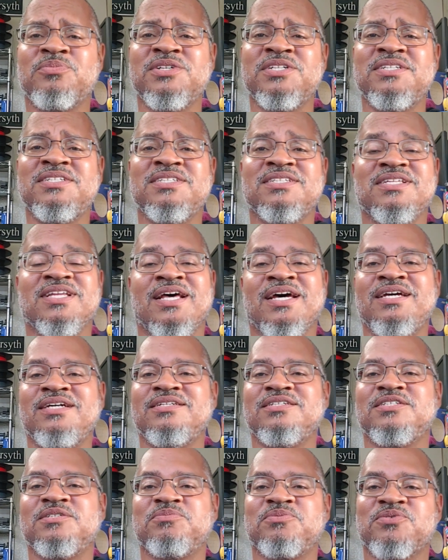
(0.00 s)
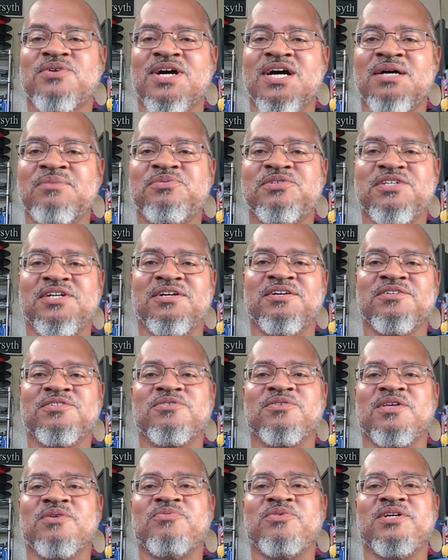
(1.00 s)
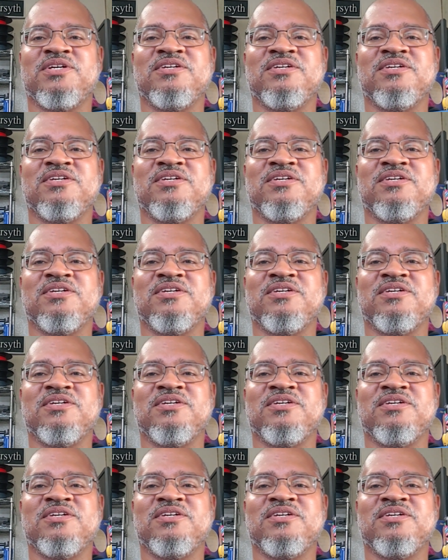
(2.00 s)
please like, subscribe, share, so that